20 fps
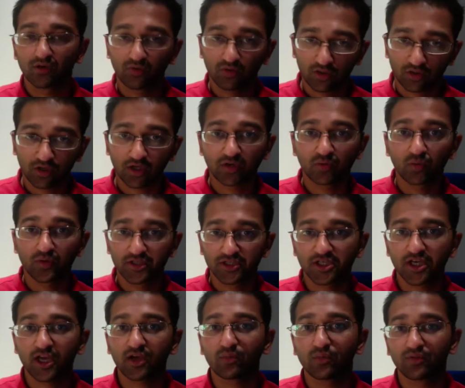can we
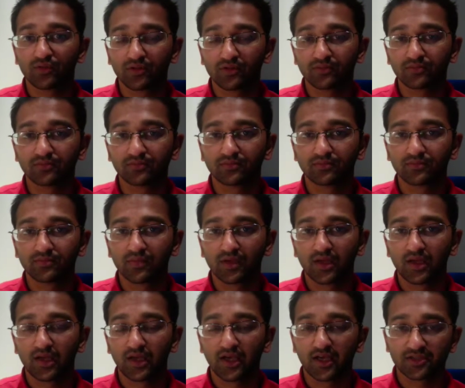share with them?
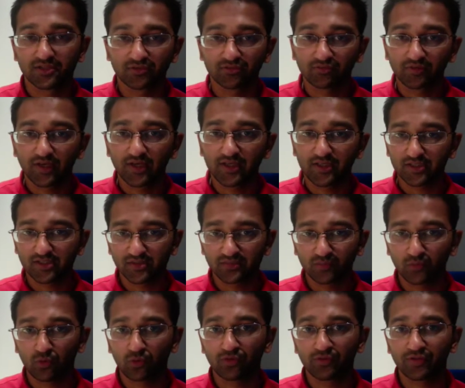It's a really
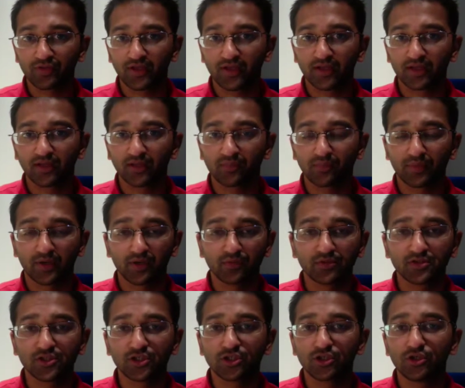small thing, but it
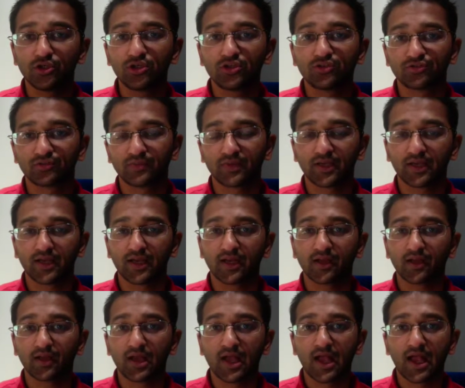was huge for me, and
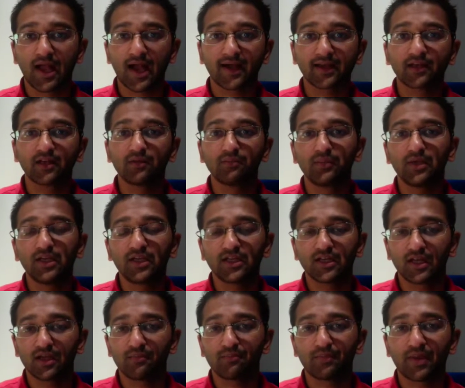it had an immediate
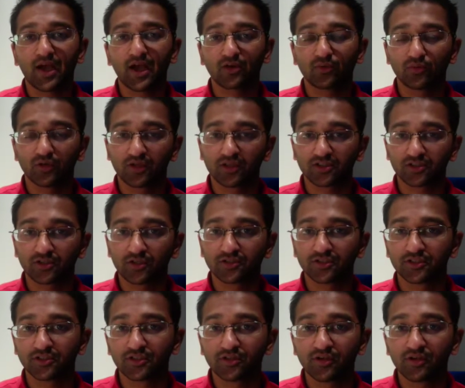impact when I
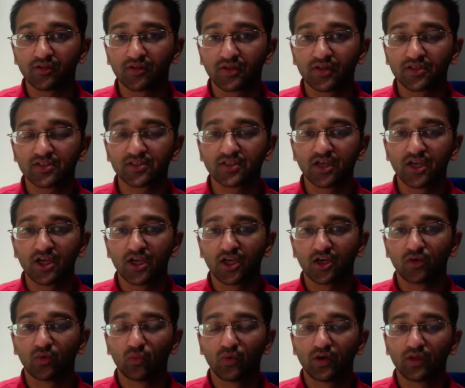started doing this
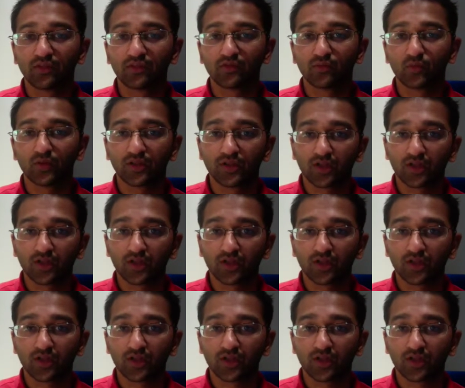with